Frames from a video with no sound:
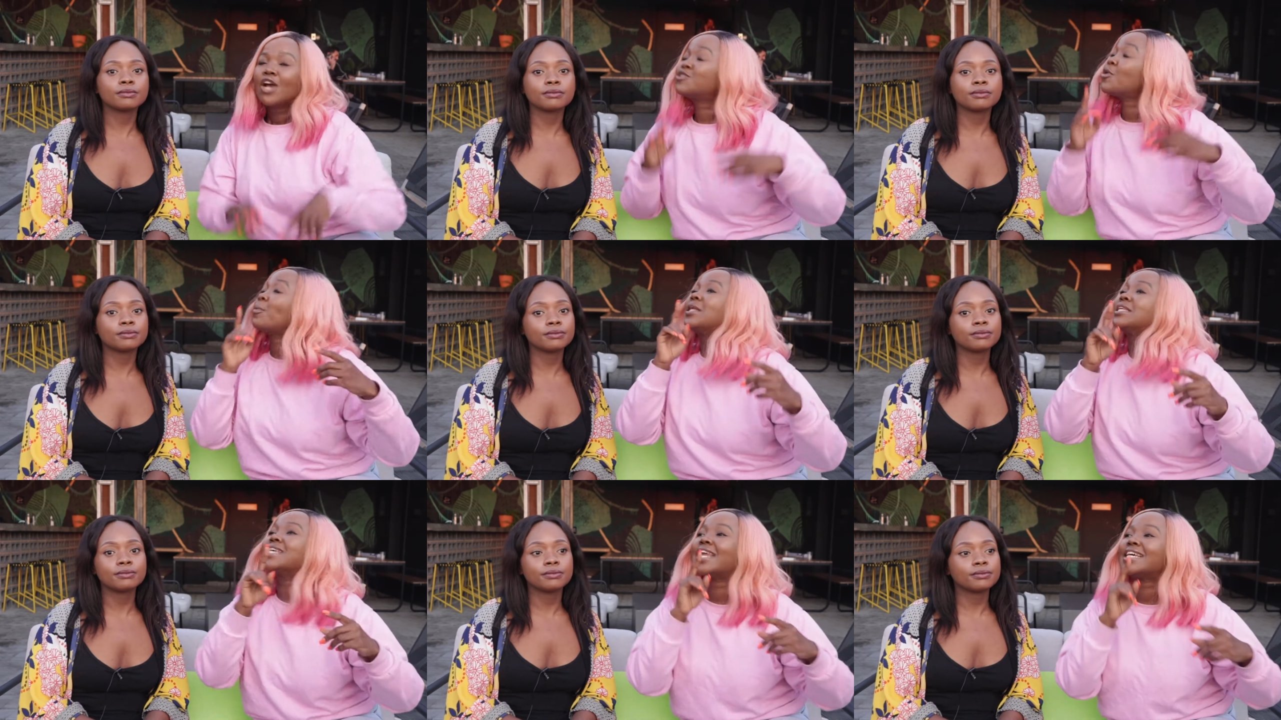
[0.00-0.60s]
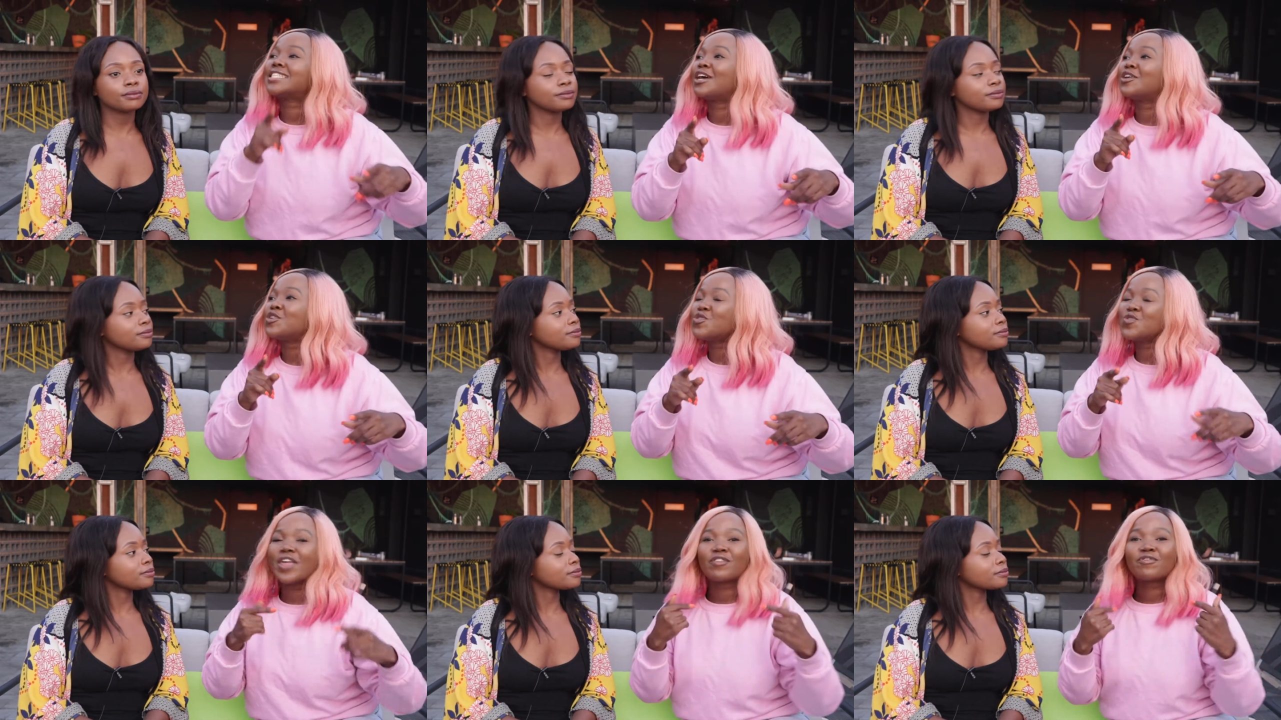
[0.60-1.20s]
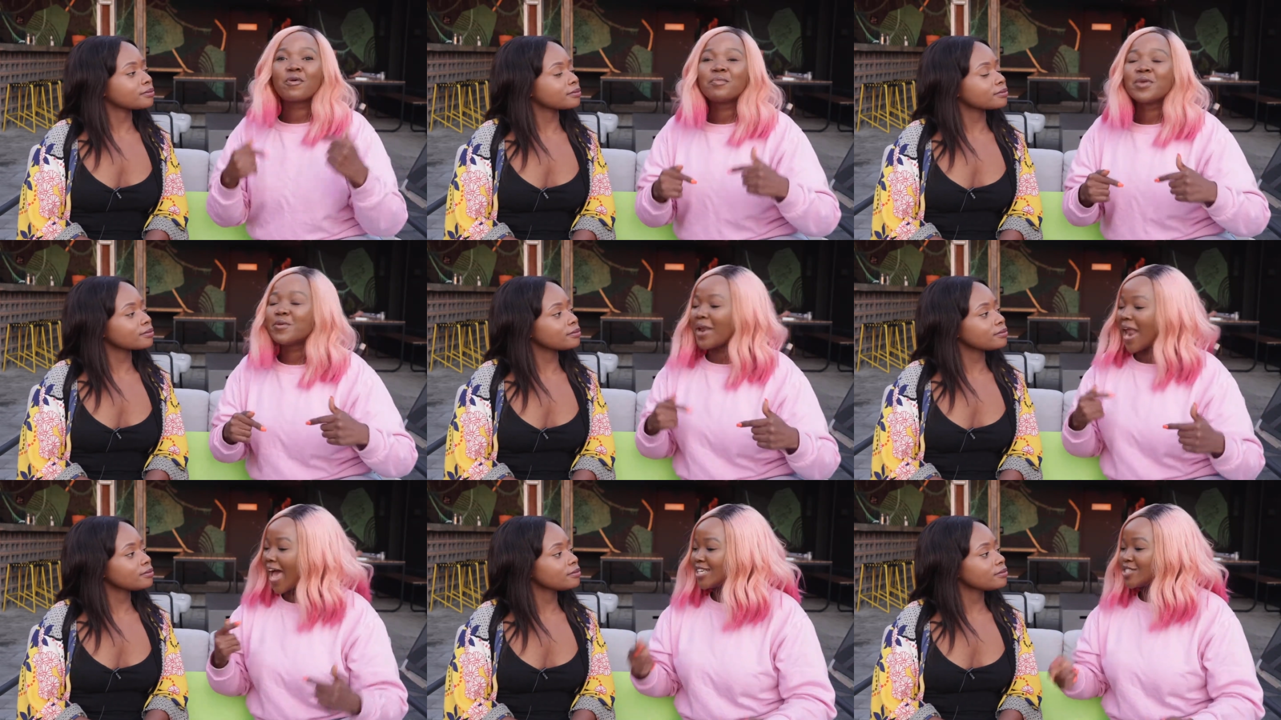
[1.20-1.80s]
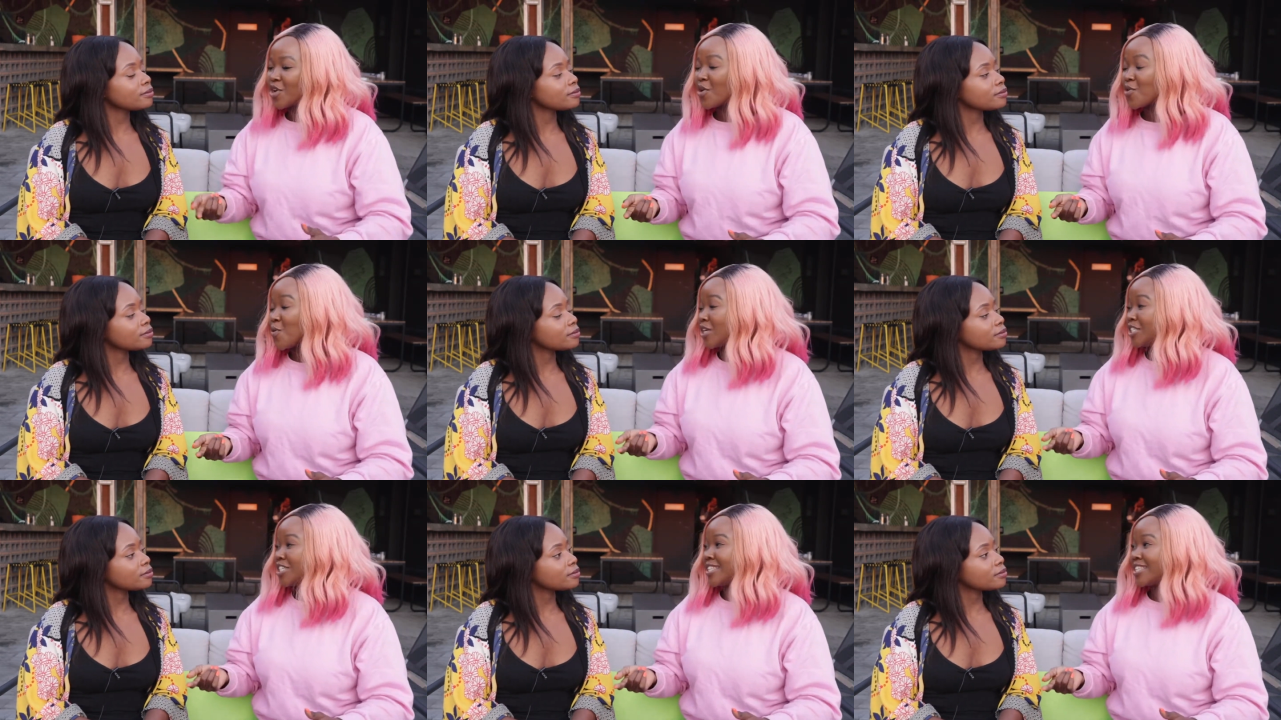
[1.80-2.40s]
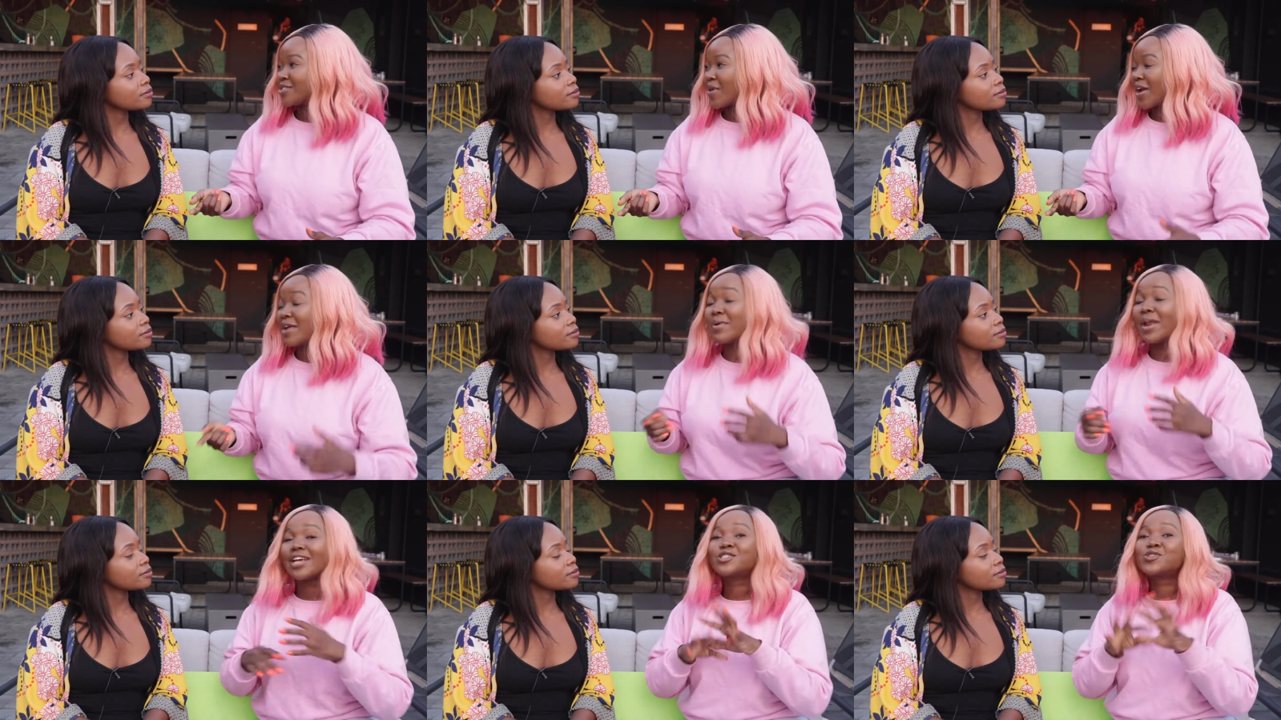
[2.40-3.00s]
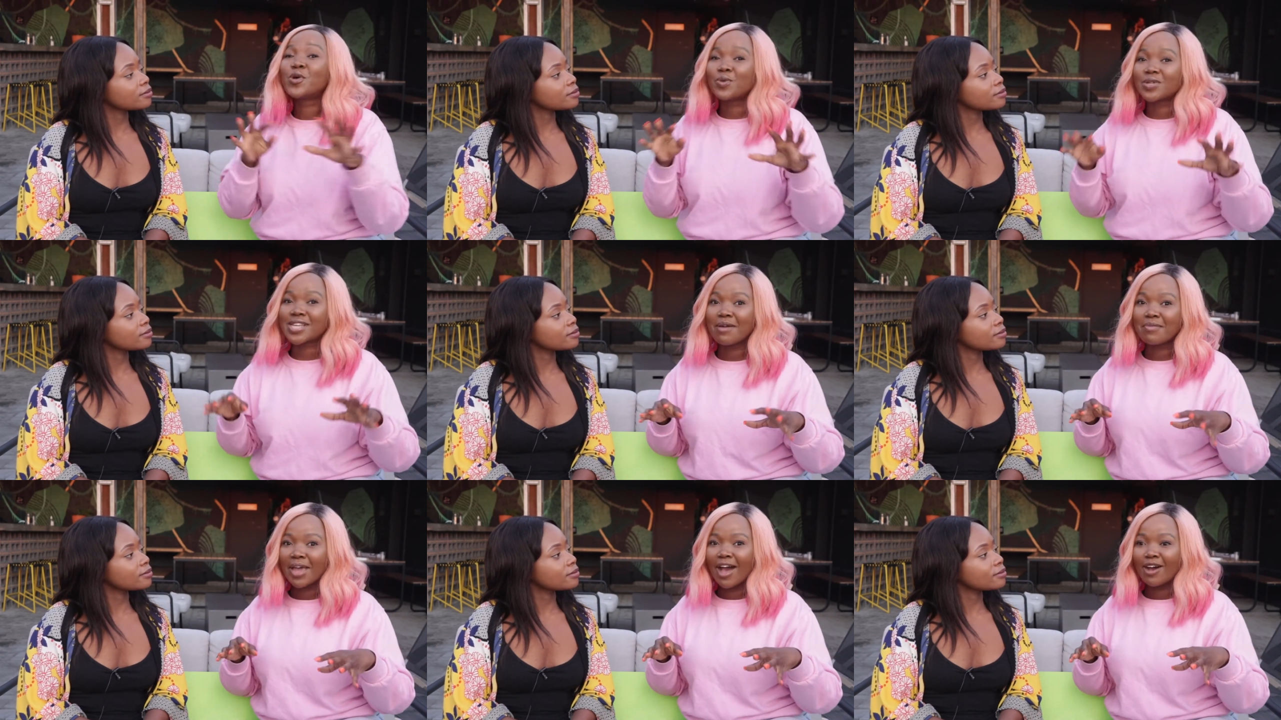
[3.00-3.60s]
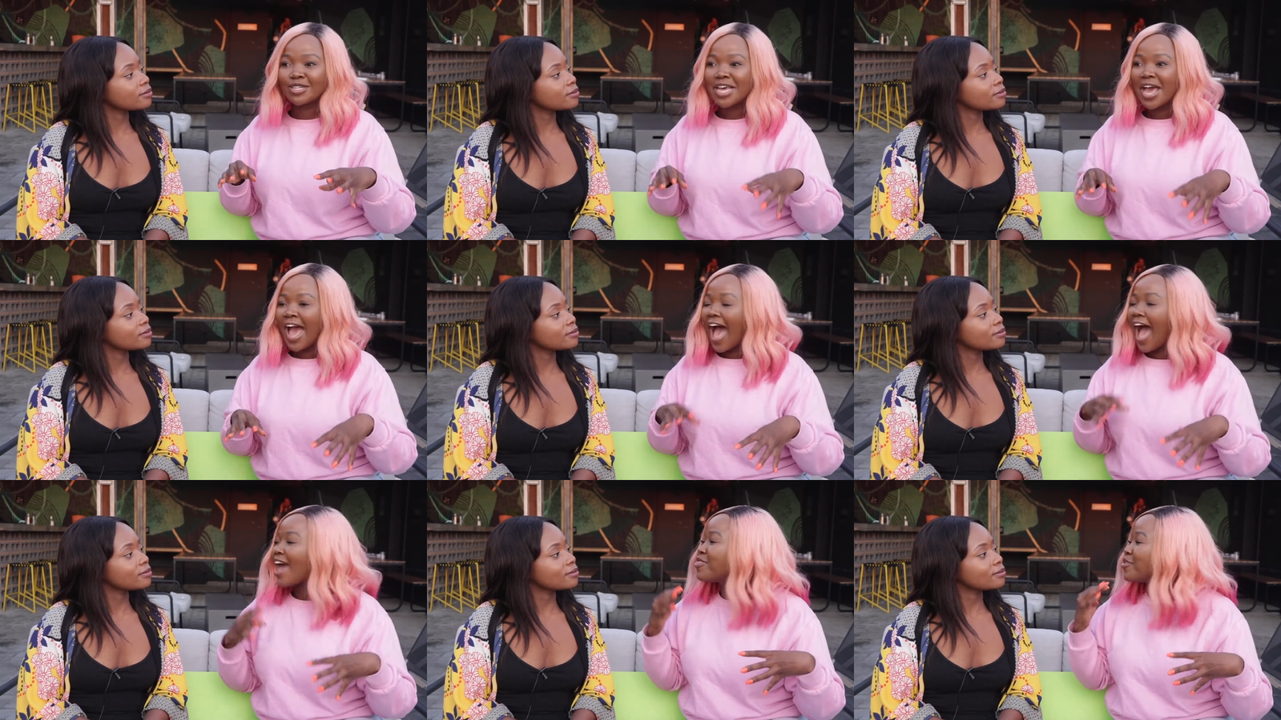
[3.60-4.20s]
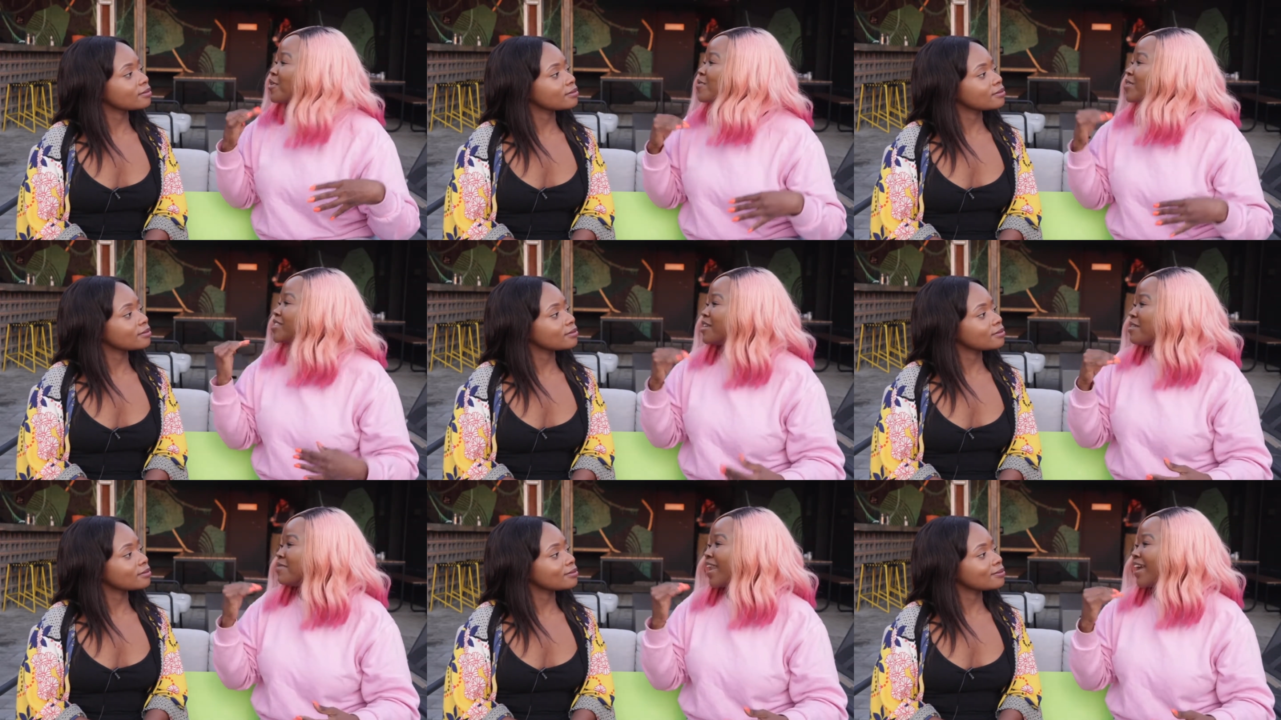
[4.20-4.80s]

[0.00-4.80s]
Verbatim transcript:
Speaker 1: So please can I tell you that for me, when I started watching this, right, and when I saw it was coming out, I thought it was gonna be